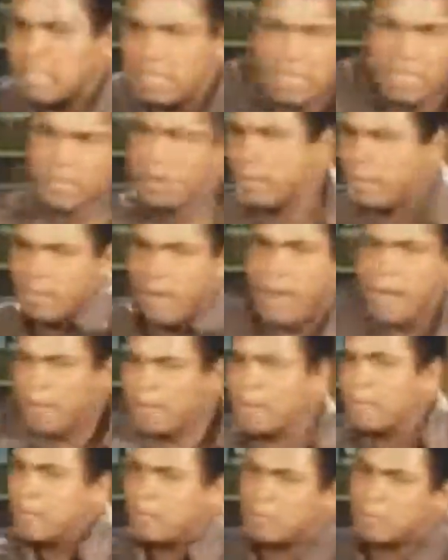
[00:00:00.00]
I'm constant,
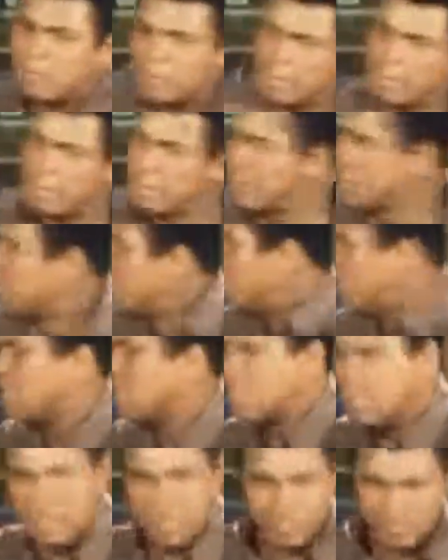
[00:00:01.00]
I'm popping him at
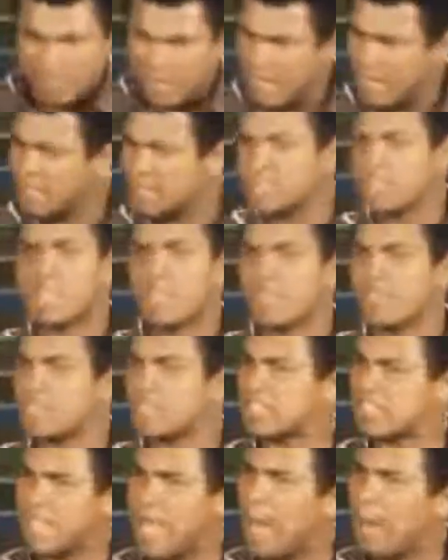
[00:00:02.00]
will until the
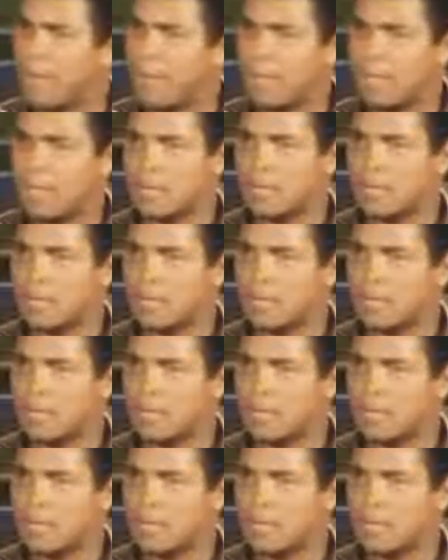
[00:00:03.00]
man just have to